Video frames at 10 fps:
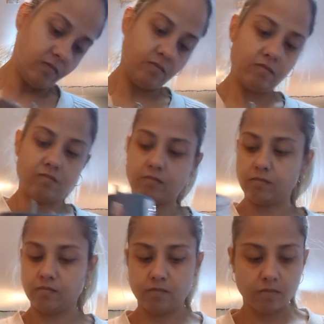
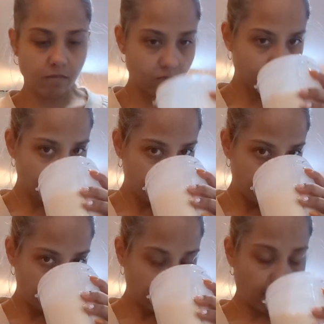
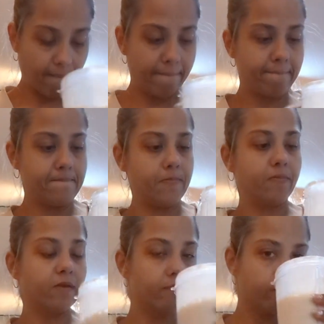
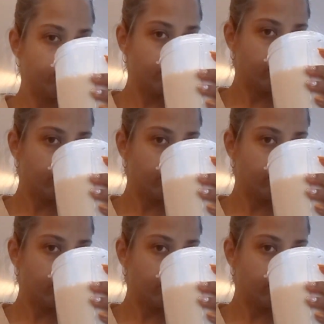(silence)